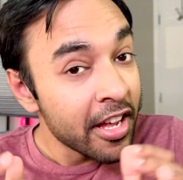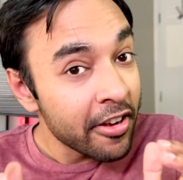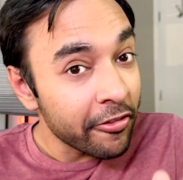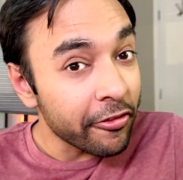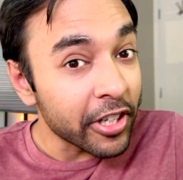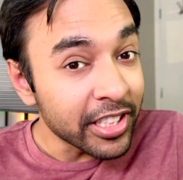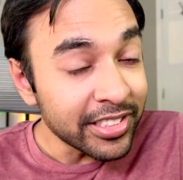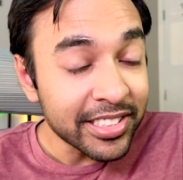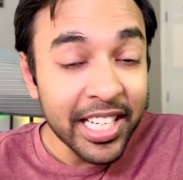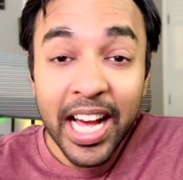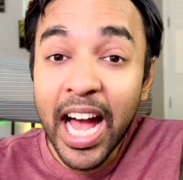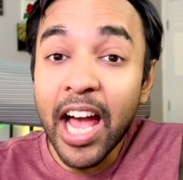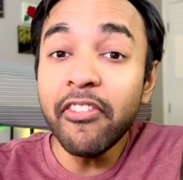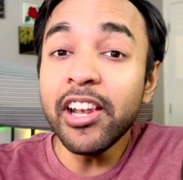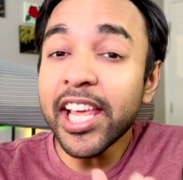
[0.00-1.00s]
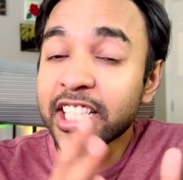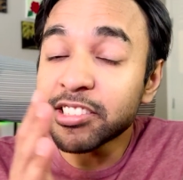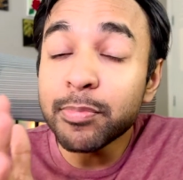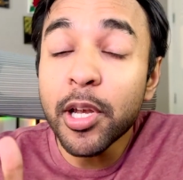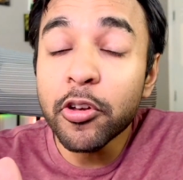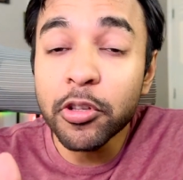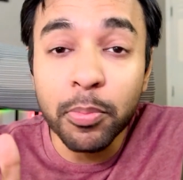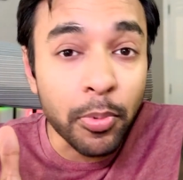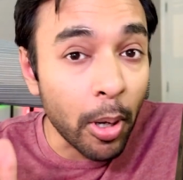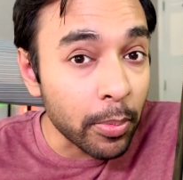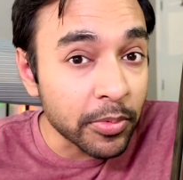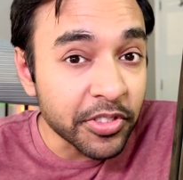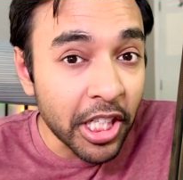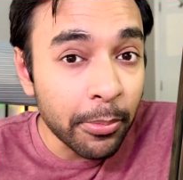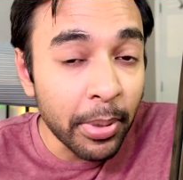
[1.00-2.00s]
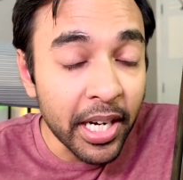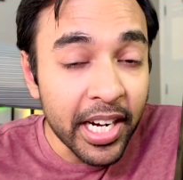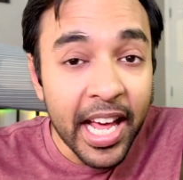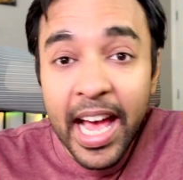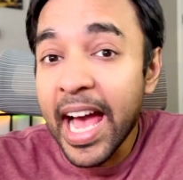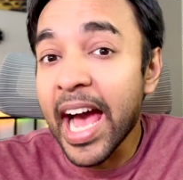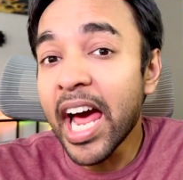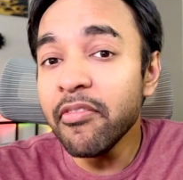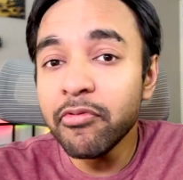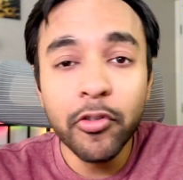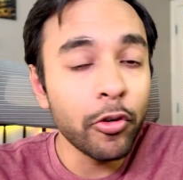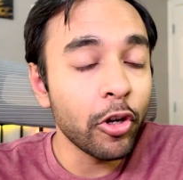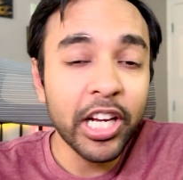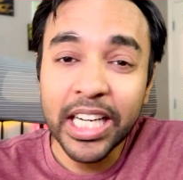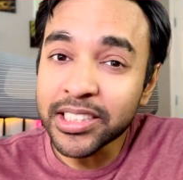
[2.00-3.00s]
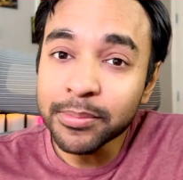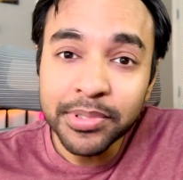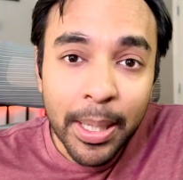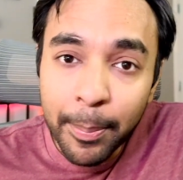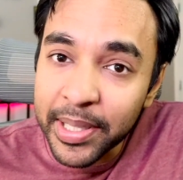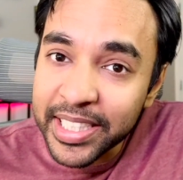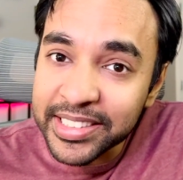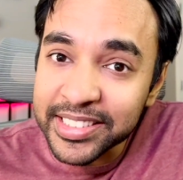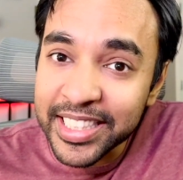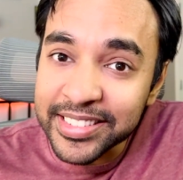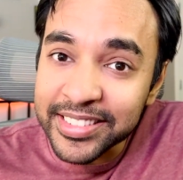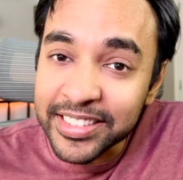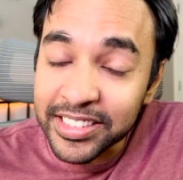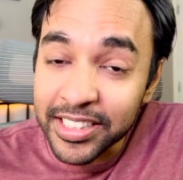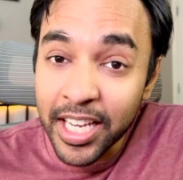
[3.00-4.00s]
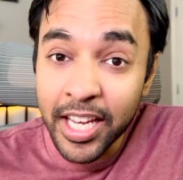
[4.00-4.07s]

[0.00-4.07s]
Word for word: First, I will explain the problem statement and we will look at some sample test cases.